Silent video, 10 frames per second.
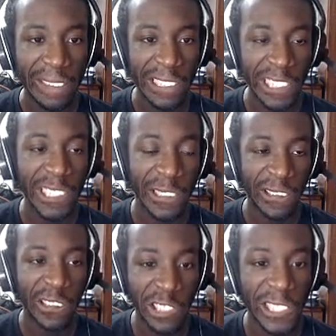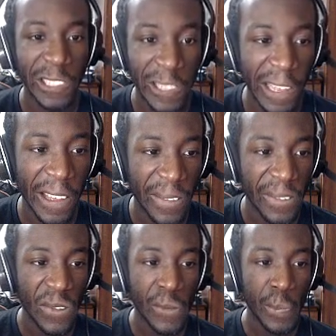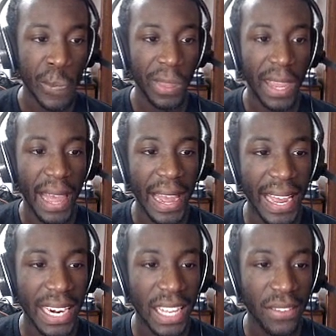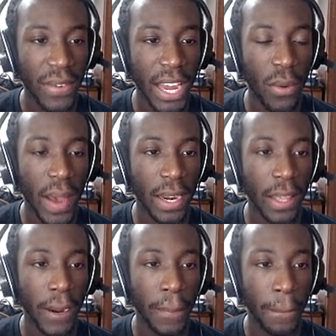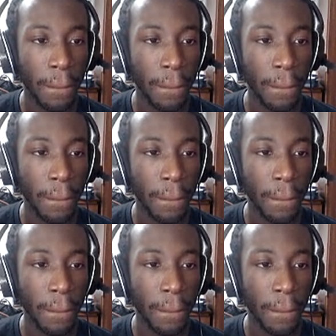Okay, okay, okay. I gotta get Fido out of there.